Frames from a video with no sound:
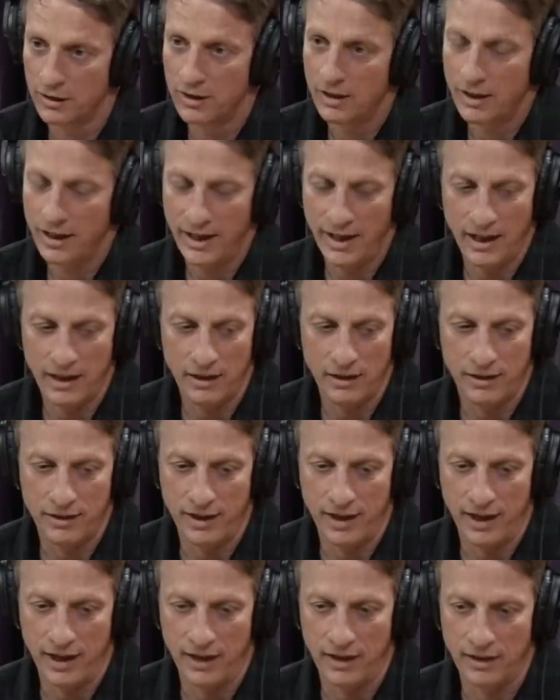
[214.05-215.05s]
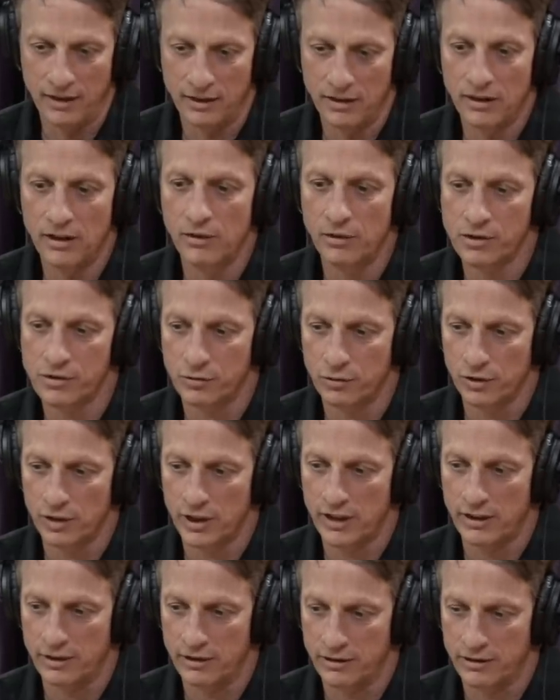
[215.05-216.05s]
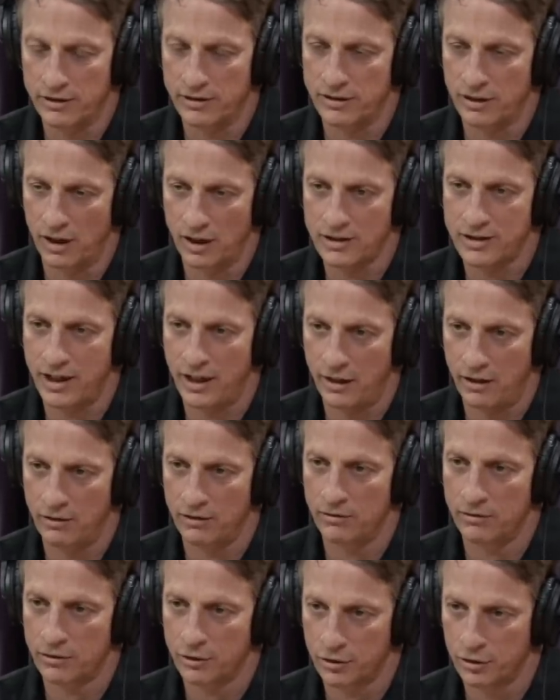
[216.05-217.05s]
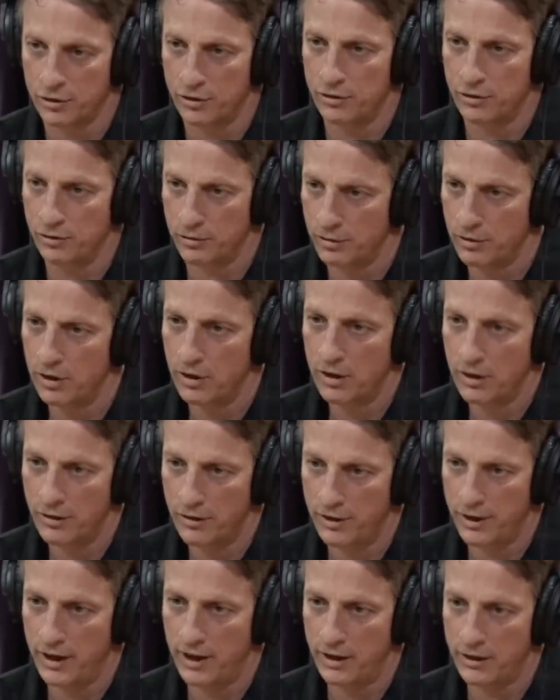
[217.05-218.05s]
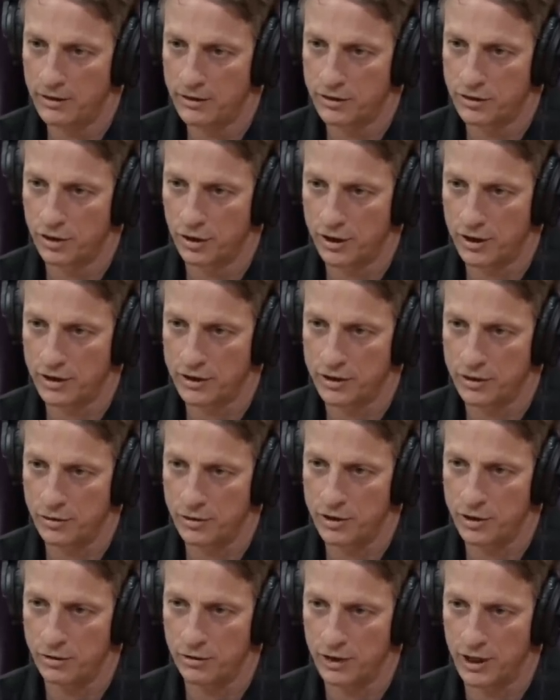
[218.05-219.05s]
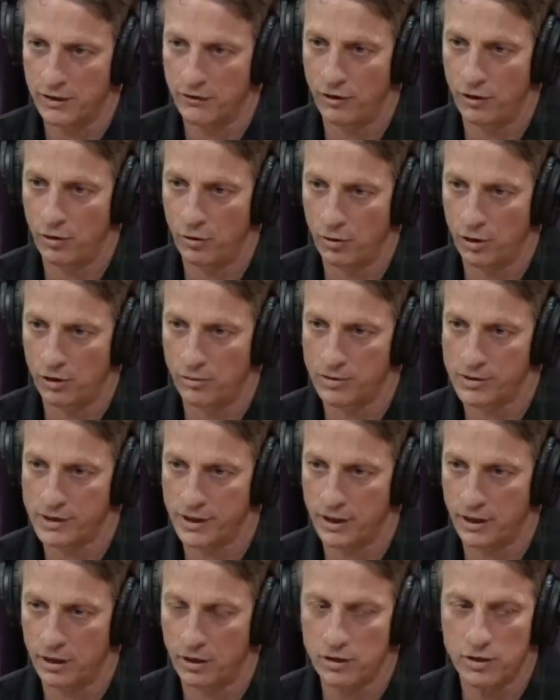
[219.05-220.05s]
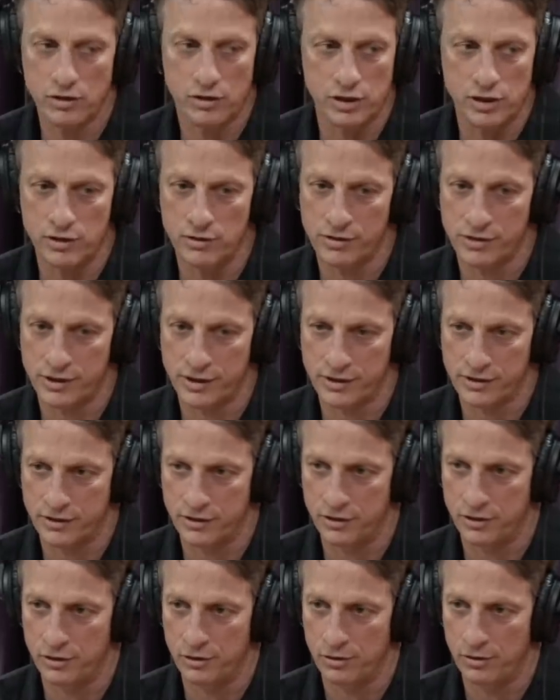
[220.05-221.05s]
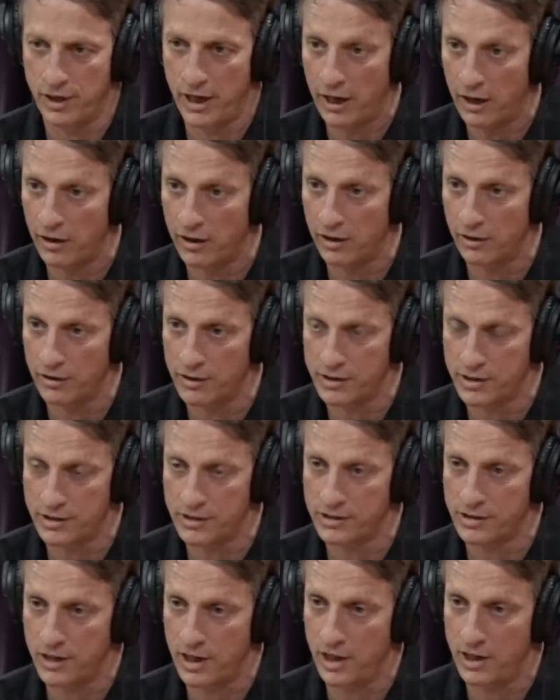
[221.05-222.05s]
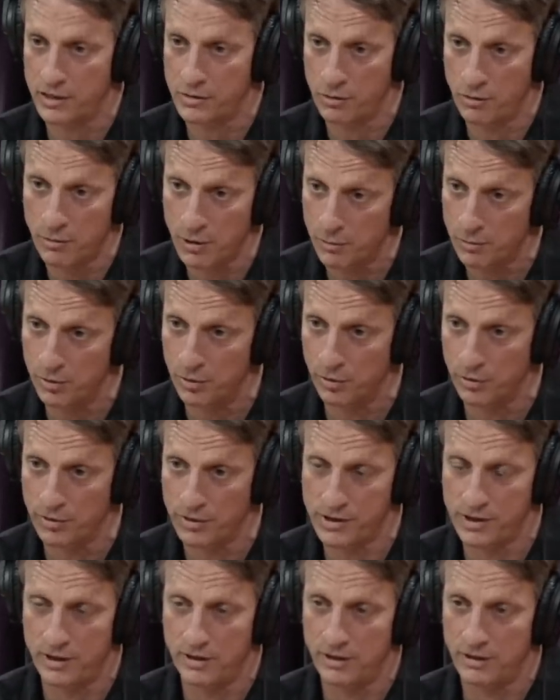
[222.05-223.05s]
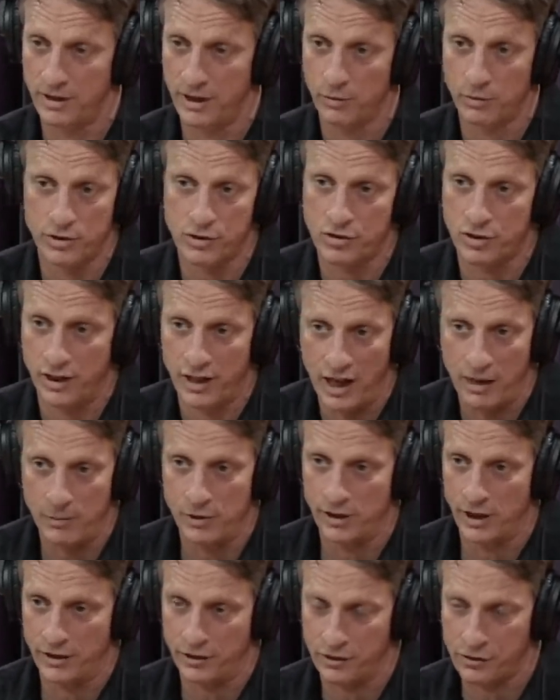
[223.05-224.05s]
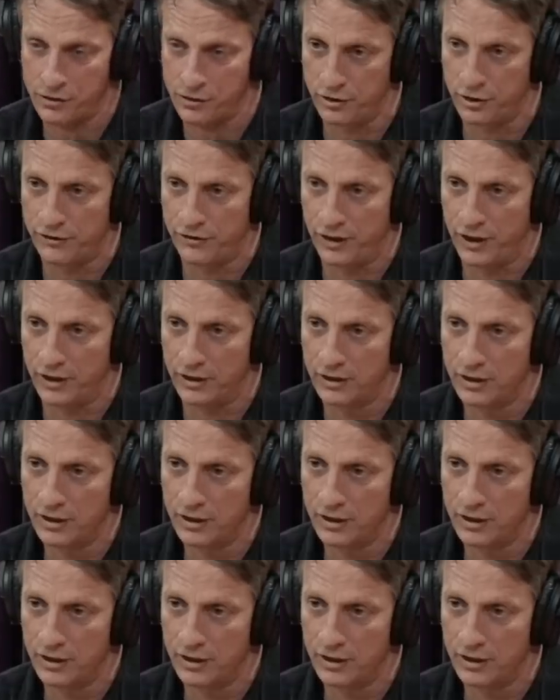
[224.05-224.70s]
and then it was really the, the dogtown crew that took it to a new level where it was like oh you can use this to do aerials and skate swimming pools and they were just trying to emulate their mm. surfing